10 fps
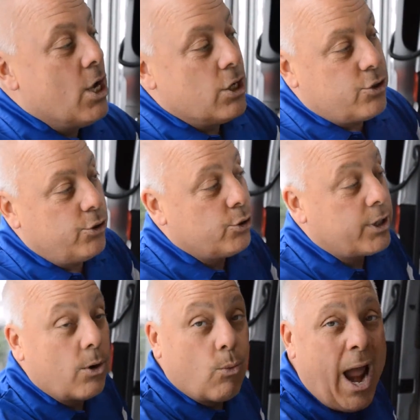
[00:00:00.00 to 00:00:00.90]
so you
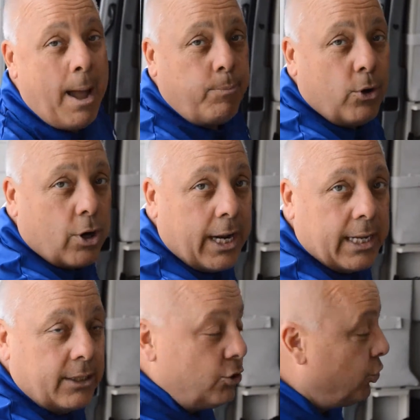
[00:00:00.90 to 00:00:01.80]
can wrap your
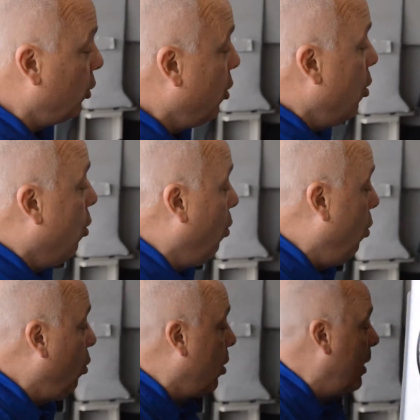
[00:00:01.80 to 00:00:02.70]
hinge or